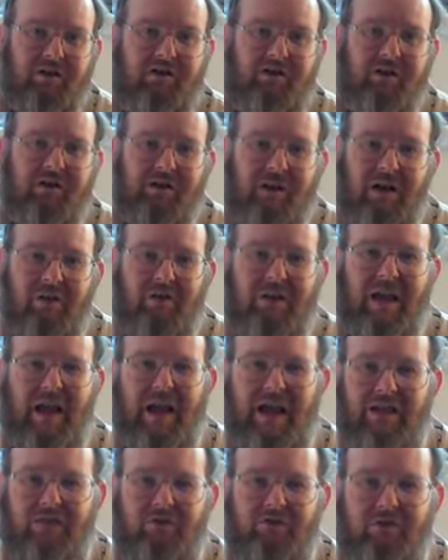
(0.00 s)
allowing
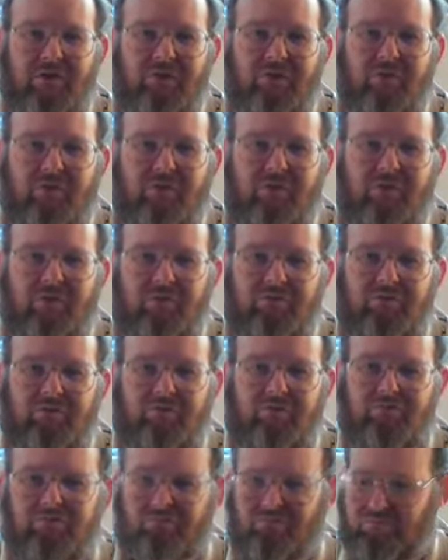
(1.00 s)
hatred to
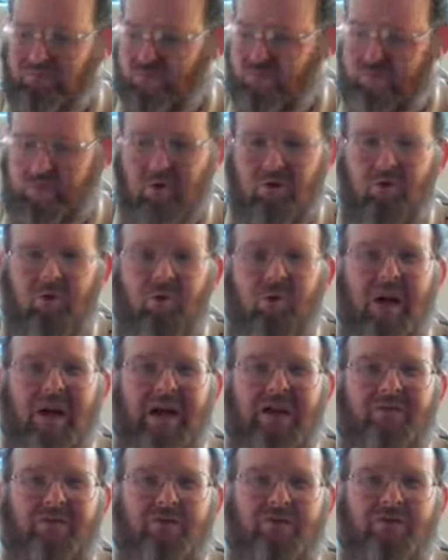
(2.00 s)
flow
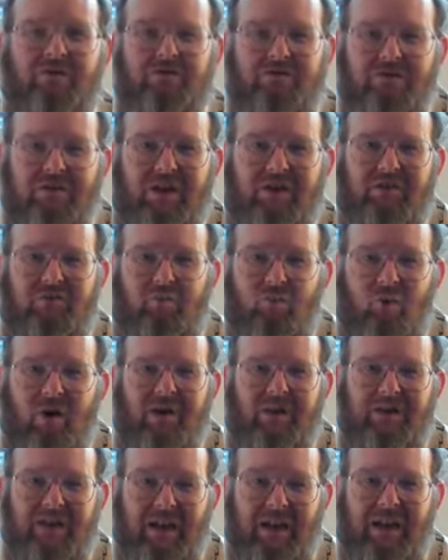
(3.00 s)
away for just
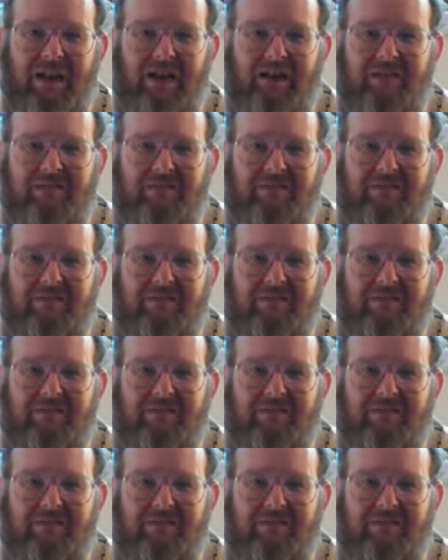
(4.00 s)
one day.